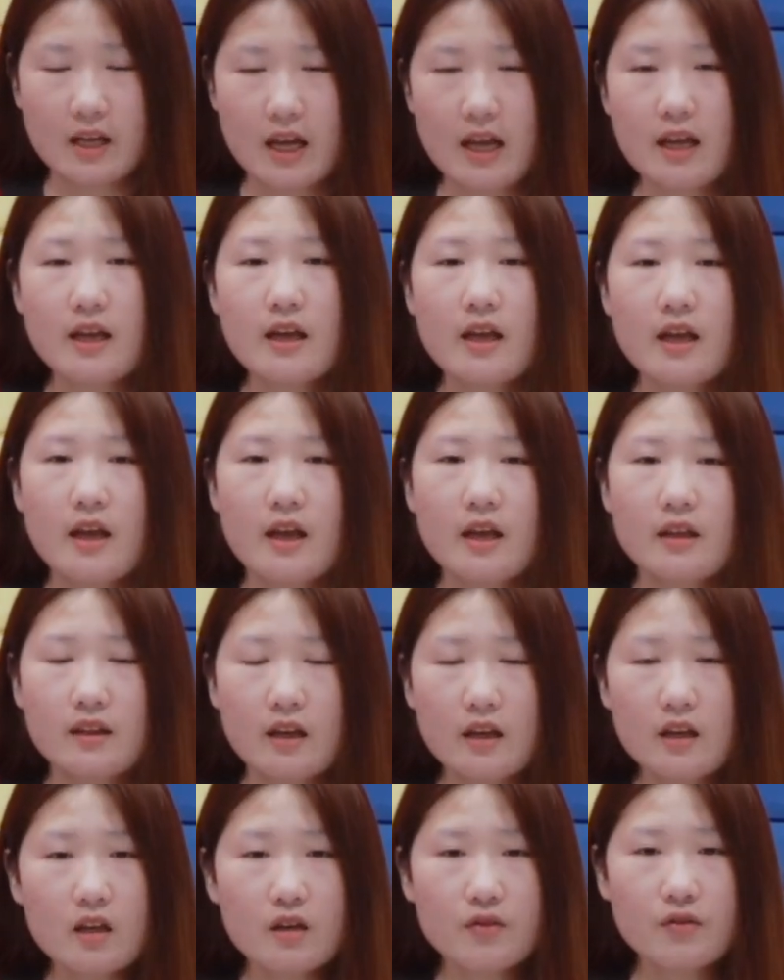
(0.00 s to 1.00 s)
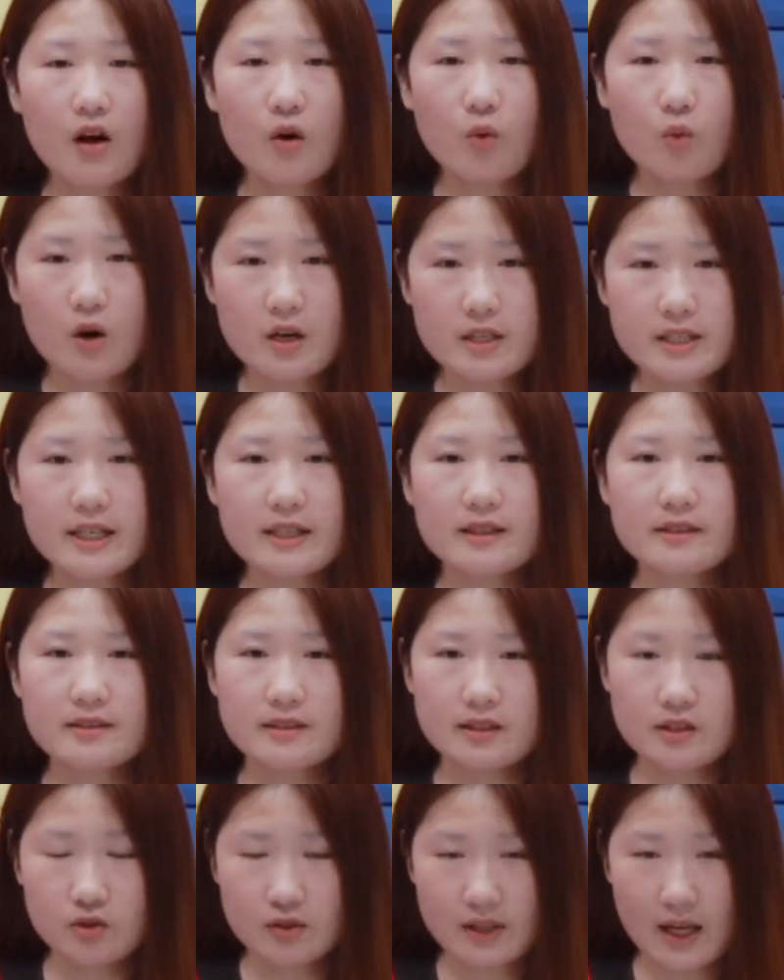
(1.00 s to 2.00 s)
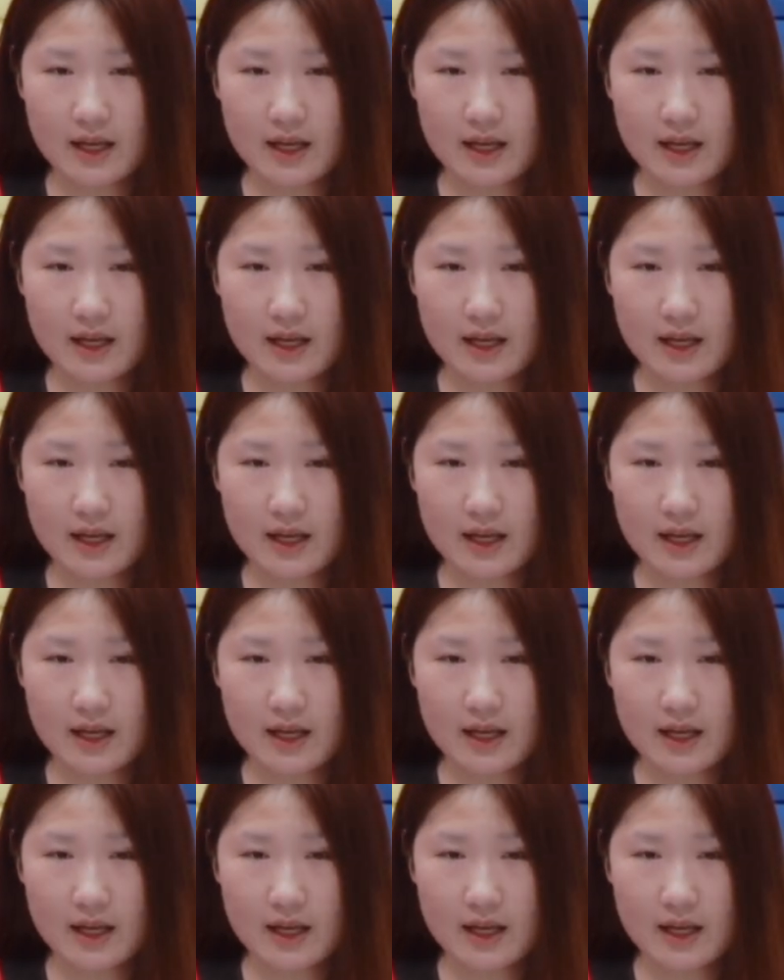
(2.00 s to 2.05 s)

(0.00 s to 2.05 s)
Okay. Thank you for watching. See you